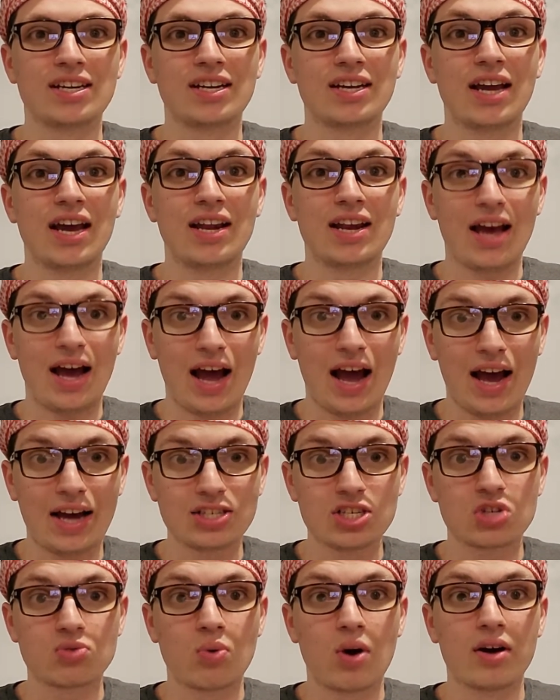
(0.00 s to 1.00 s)
And again, I
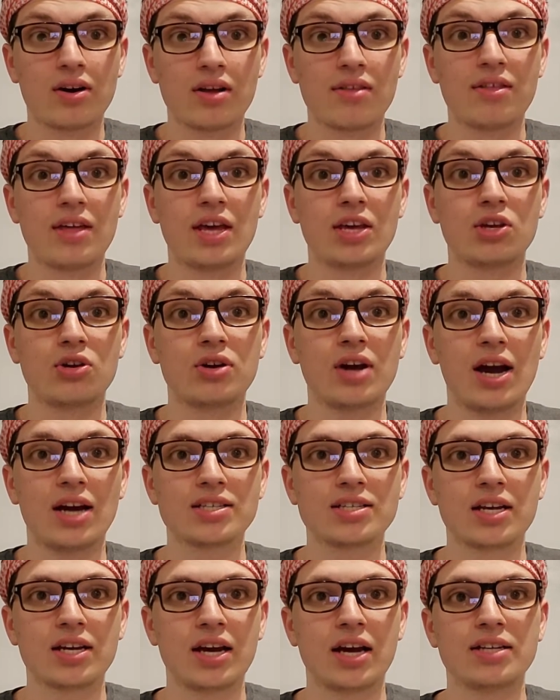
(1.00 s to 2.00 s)
just wanted to thank you
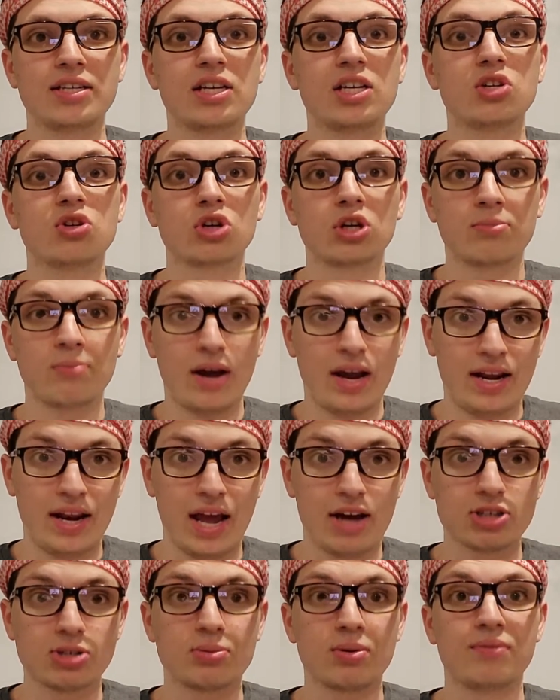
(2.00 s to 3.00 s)
guys like I did during my
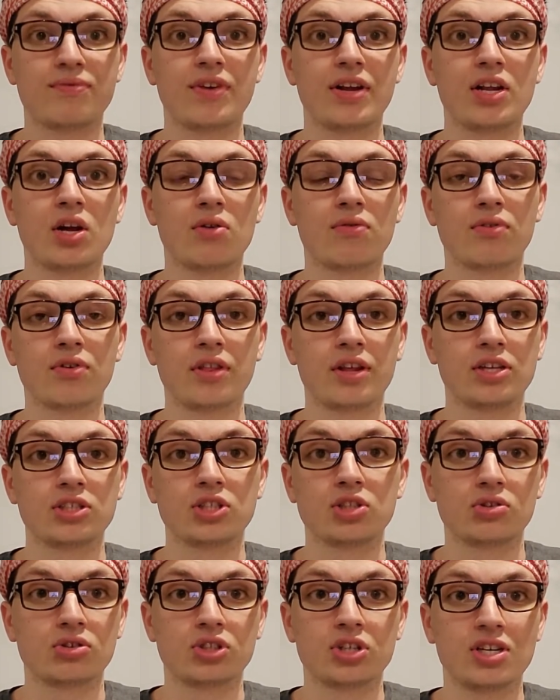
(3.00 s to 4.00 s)
announcement video for
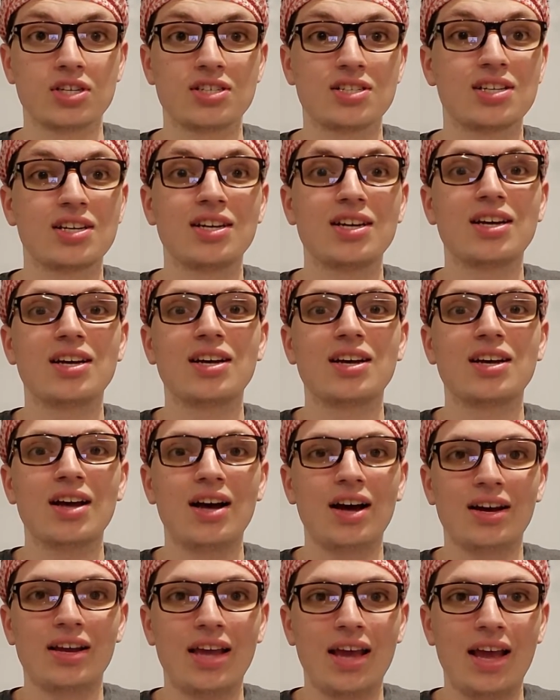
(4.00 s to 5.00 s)
this. So just,
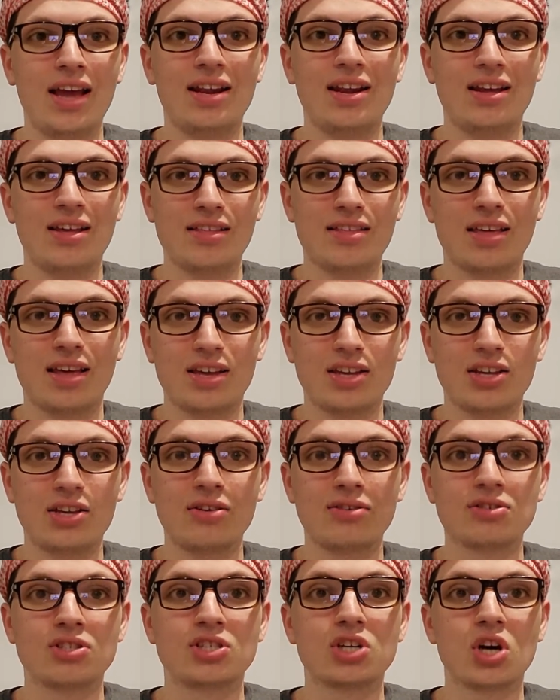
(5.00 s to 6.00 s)
again, thank
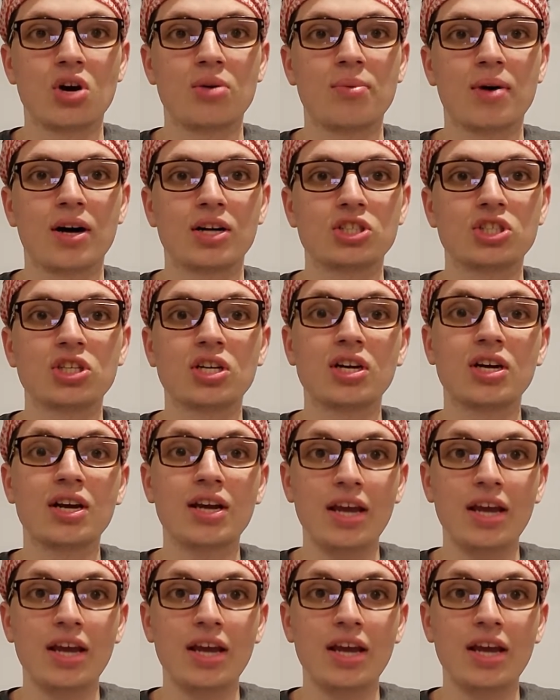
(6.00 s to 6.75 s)
you so much.